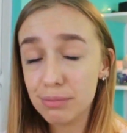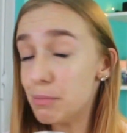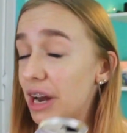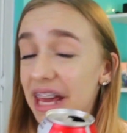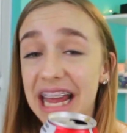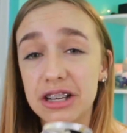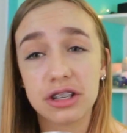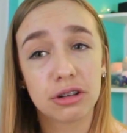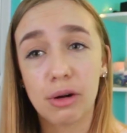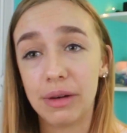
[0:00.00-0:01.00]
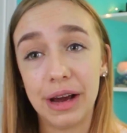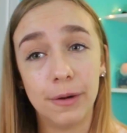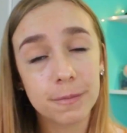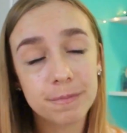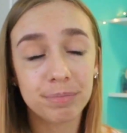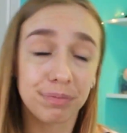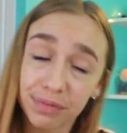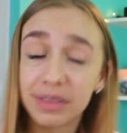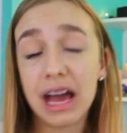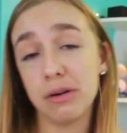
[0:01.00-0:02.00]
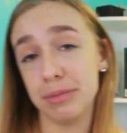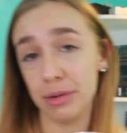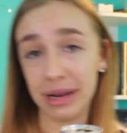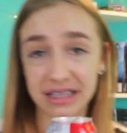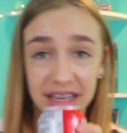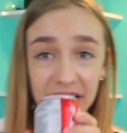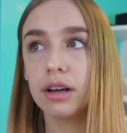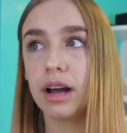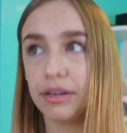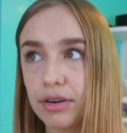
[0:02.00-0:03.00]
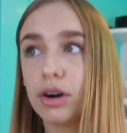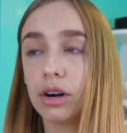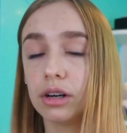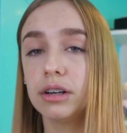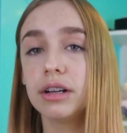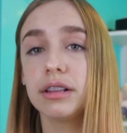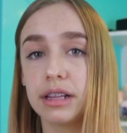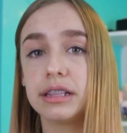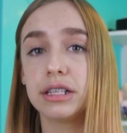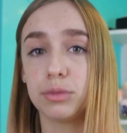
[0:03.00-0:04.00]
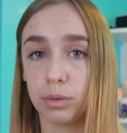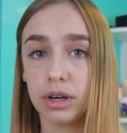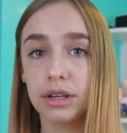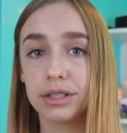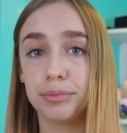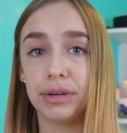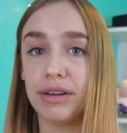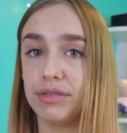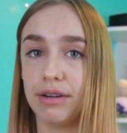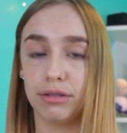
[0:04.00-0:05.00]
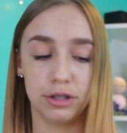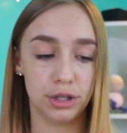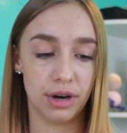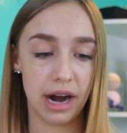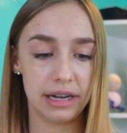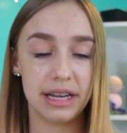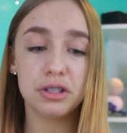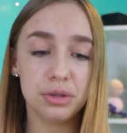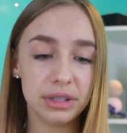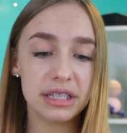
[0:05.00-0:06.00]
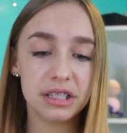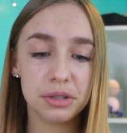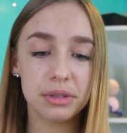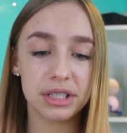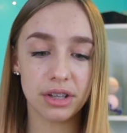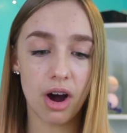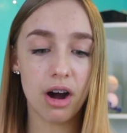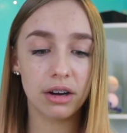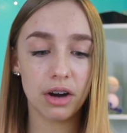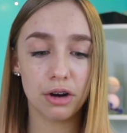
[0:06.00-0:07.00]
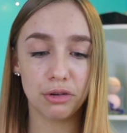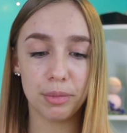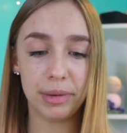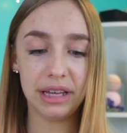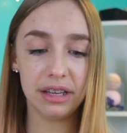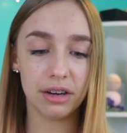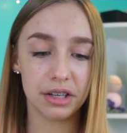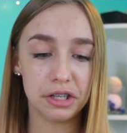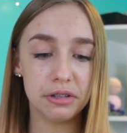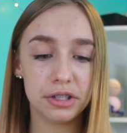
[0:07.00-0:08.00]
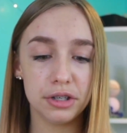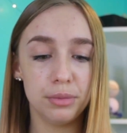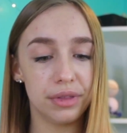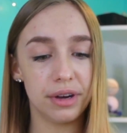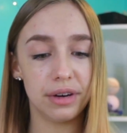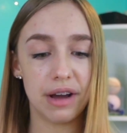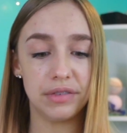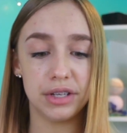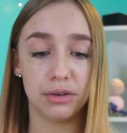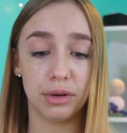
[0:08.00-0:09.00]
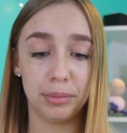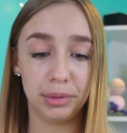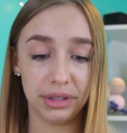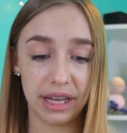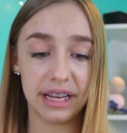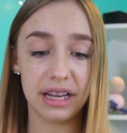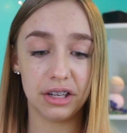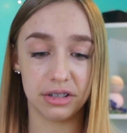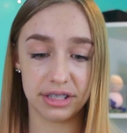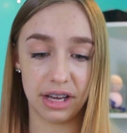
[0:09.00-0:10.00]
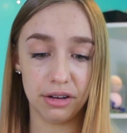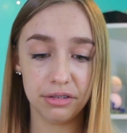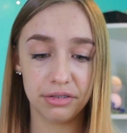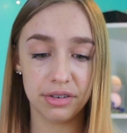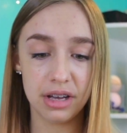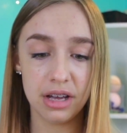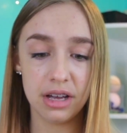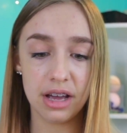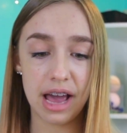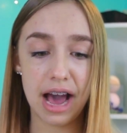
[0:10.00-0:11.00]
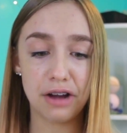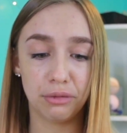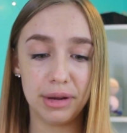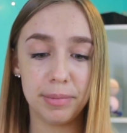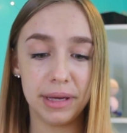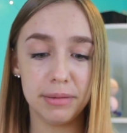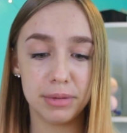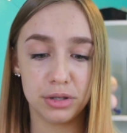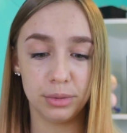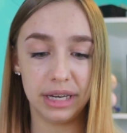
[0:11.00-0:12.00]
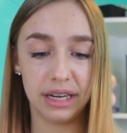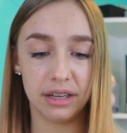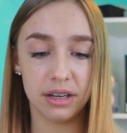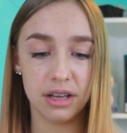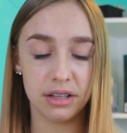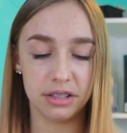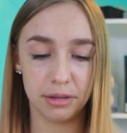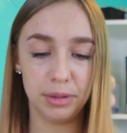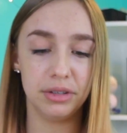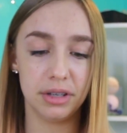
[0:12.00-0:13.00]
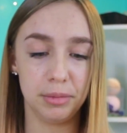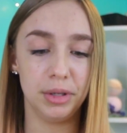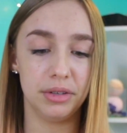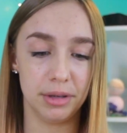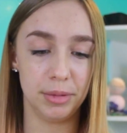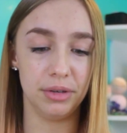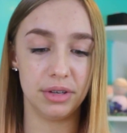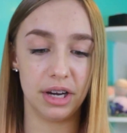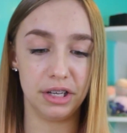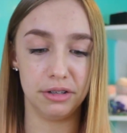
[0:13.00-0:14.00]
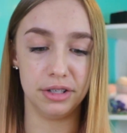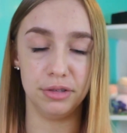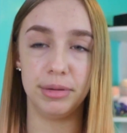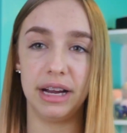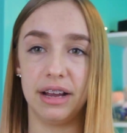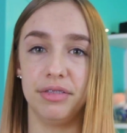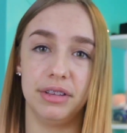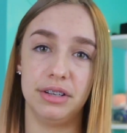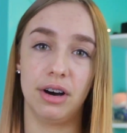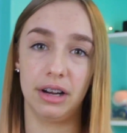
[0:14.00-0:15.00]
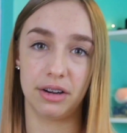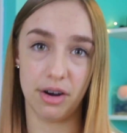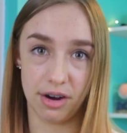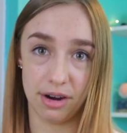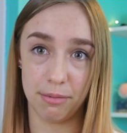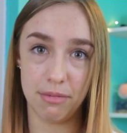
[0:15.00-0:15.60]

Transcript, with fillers: But I can't just throw it out. That would be wasting. I've heard that this works, but I've never tried it. To listen to a song on repeat on YouTube without having to replay it yourself, add repeat between w w w dot youtube and the .com.